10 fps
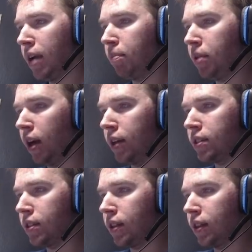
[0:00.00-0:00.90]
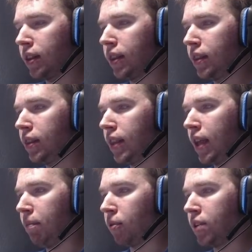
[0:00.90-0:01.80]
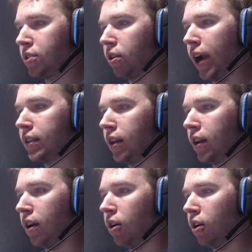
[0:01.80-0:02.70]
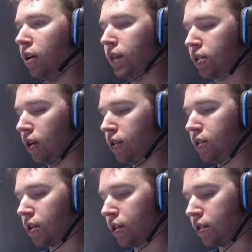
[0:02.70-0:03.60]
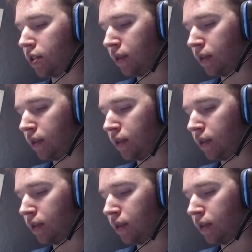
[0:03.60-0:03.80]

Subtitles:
Plus, they resurrected all the soldiers